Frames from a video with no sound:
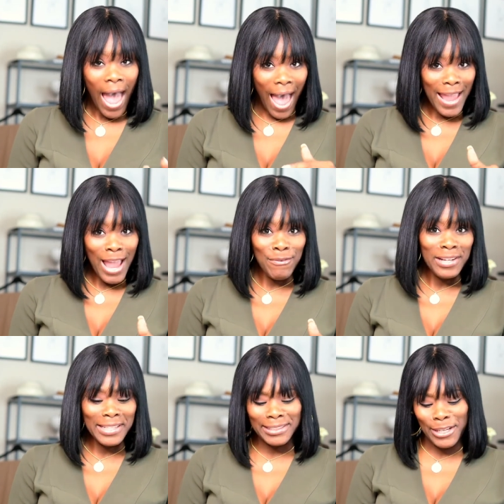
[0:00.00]
I have a
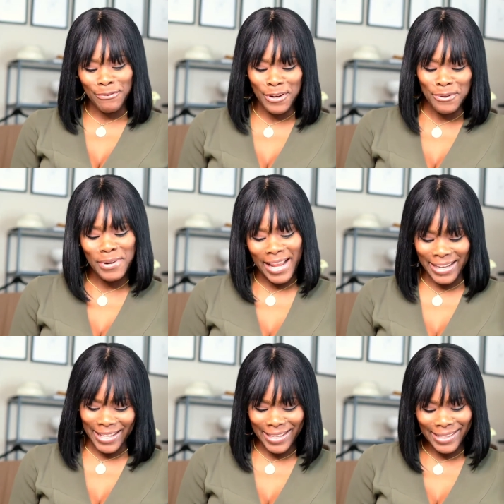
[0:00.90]
list here for you
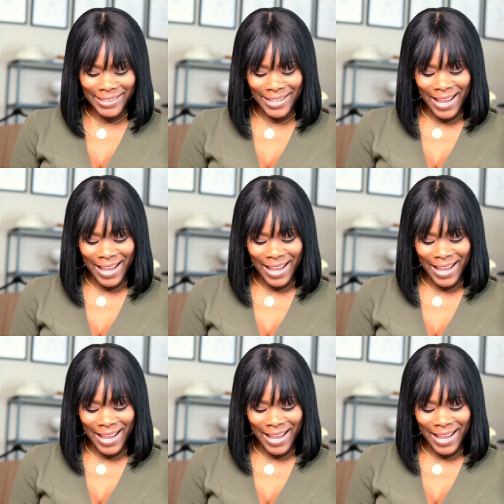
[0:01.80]
ladies.